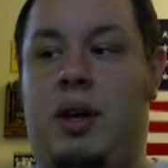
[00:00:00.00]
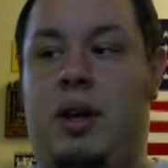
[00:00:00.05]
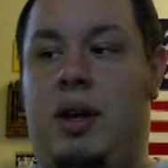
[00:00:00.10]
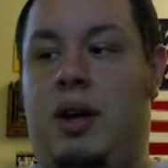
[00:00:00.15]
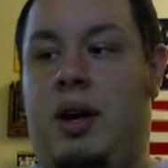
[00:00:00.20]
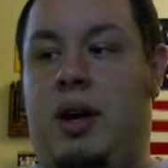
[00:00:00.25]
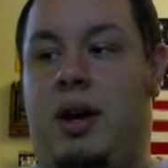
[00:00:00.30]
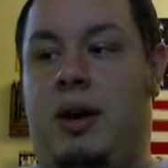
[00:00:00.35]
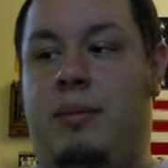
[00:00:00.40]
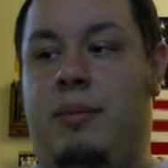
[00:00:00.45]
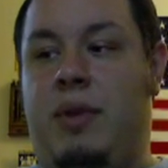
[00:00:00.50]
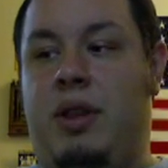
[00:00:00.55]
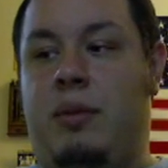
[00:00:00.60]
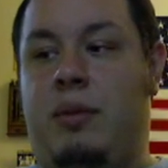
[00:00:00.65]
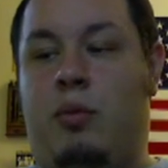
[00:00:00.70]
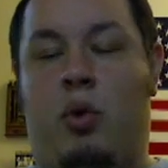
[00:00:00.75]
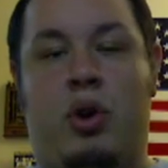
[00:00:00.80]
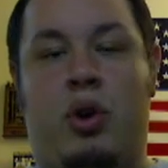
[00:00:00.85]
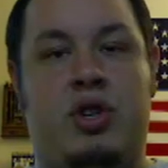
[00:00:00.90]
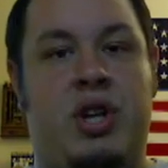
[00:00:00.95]
Um, and the
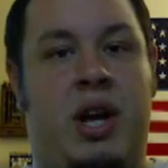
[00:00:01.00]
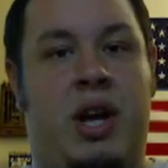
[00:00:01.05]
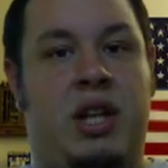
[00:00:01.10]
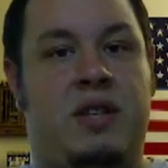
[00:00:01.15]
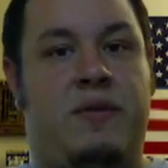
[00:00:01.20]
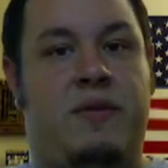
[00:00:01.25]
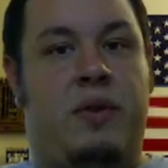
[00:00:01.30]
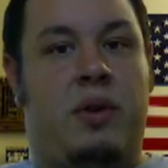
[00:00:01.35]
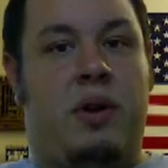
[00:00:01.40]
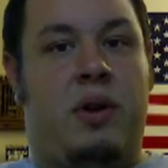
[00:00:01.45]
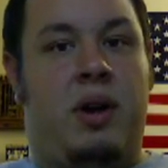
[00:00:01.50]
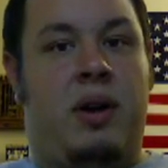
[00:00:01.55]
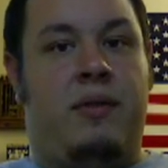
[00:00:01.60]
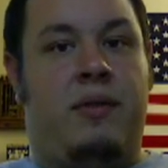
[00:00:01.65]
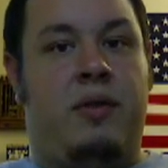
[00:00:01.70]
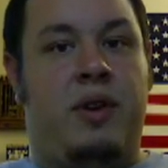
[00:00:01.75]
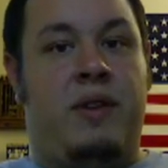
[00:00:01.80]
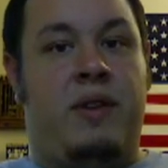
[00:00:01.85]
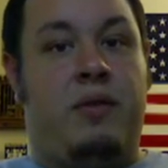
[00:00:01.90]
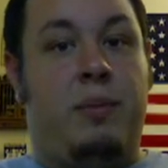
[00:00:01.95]
more chance for, uh,
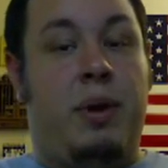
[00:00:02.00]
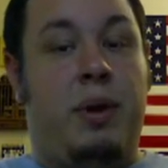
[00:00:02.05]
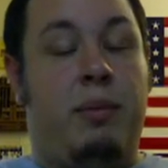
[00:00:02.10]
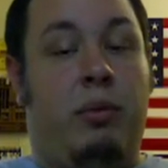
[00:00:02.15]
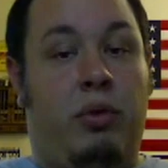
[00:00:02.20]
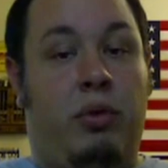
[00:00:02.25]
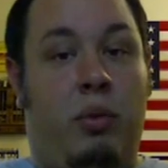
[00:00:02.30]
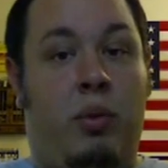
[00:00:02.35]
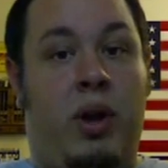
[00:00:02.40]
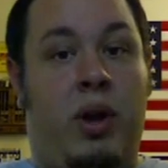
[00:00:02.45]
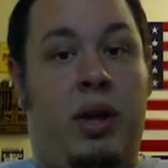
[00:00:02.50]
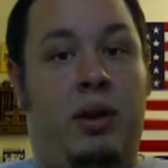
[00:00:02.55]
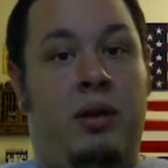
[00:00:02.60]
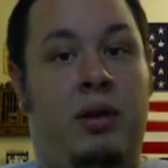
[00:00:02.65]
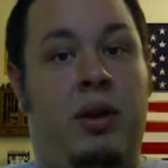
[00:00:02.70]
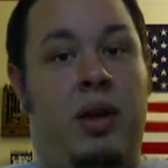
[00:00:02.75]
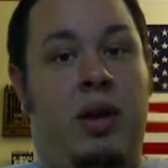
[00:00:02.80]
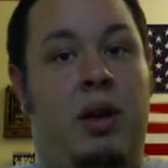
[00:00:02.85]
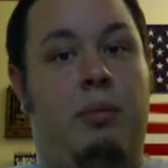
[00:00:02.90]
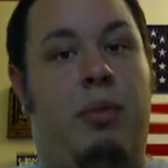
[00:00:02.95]
for different people to win
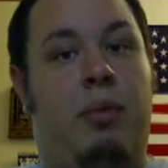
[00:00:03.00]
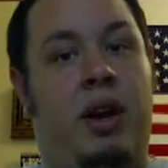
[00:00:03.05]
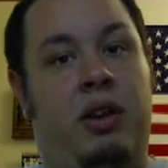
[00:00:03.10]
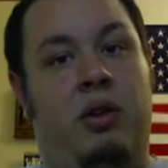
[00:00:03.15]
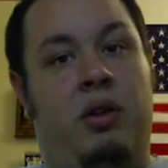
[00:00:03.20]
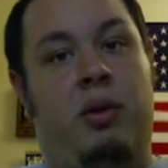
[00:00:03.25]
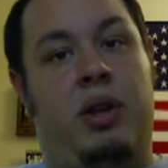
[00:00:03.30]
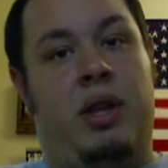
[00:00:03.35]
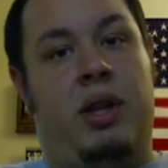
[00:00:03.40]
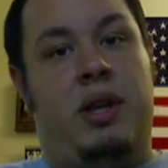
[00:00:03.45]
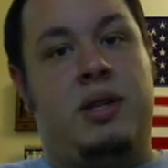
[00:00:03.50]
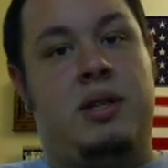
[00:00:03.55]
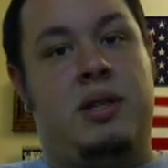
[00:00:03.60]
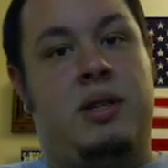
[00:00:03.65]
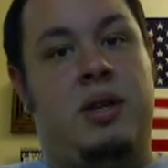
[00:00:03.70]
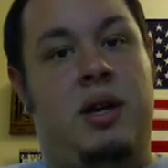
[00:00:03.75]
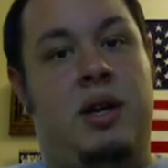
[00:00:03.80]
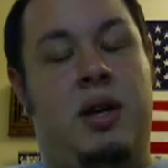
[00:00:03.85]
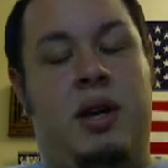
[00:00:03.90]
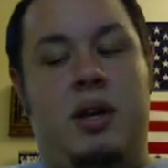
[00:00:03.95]
by doing
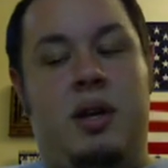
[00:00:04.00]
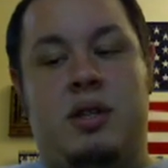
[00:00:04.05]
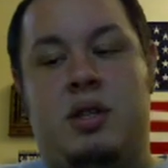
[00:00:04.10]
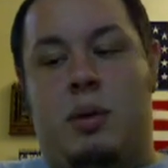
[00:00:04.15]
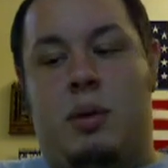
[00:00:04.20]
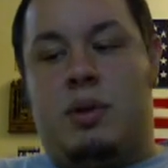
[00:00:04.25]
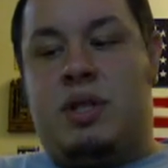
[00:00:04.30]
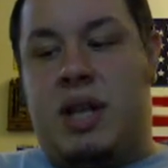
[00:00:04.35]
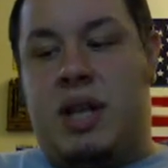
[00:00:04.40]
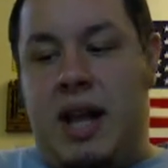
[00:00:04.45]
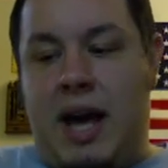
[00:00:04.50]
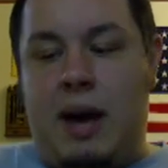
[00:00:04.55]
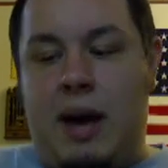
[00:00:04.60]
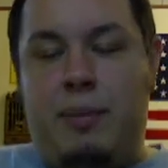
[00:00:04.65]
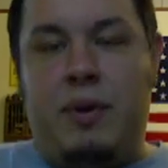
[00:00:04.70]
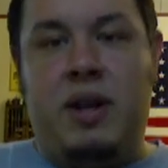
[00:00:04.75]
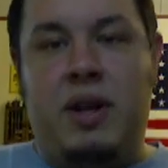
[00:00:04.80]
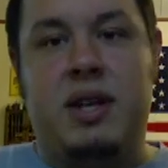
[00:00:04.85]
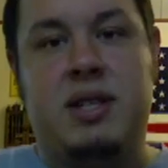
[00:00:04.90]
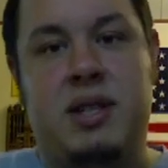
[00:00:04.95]
this. So what's going to
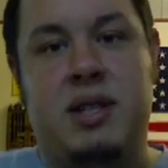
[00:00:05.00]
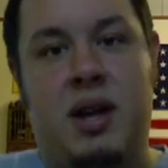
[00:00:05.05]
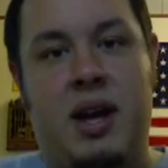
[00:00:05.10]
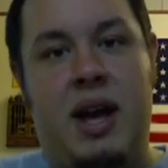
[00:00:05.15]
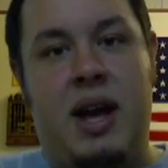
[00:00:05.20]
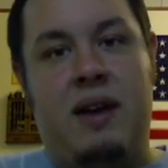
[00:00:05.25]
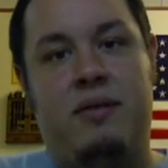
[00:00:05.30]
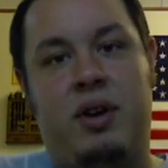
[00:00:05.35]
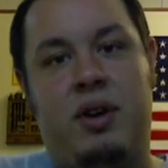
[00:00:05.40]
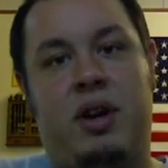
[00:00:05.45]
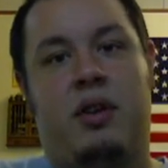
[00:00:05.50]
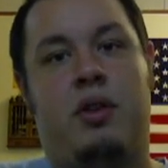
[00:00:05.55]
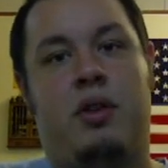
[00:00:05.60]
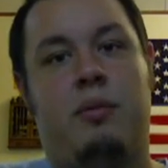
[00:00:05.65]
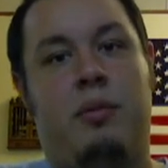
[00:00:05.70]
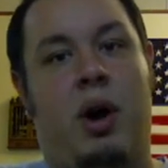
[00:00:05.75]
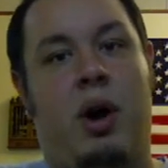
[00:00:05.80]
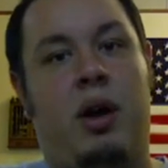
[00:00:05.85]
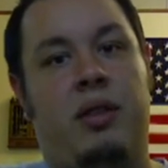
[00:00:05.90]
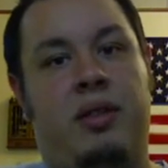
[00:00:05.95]
happen is uh, every
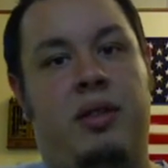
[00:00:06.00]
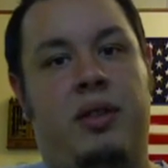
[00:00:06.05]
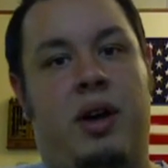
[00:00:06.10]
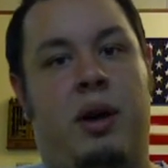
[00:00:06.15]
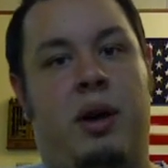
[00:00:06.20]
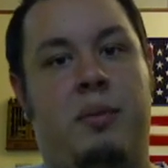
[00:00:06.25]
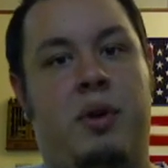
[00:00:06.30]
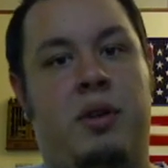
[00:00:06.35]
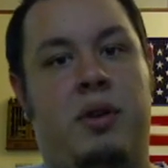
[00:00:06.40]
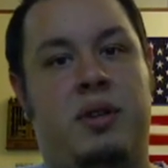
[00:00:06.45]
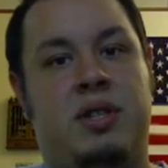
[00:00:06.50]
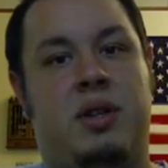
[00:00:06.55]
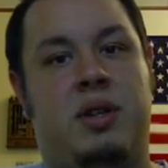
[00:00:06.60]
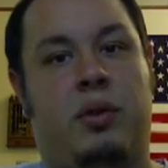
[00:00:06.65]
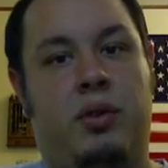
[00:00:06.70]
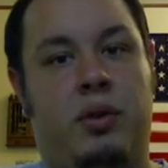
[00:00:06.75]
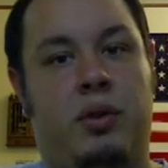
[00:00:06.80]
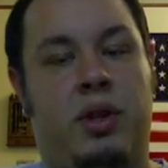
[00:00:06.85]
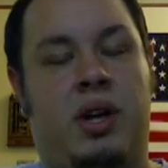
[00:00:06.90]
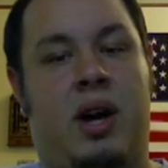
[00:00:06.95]
other month I'm going to still
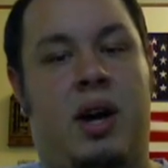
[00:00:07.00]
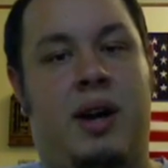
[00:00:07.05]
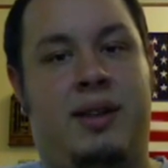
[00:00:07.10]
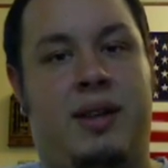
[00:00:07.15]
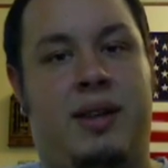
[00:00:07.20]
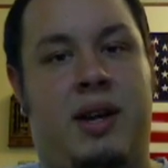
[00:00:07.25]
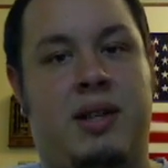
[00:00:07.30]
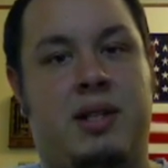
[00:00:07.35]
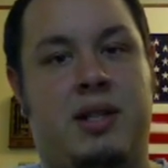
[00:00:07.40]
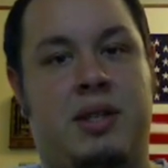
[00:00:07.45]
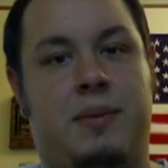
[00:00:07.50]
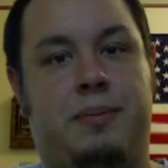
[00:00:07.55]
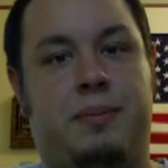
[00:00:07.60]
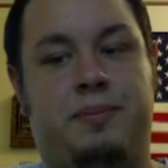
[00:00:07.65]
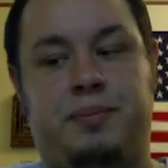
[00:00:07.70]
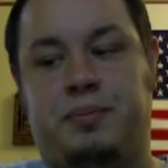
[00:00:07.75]
do the contest.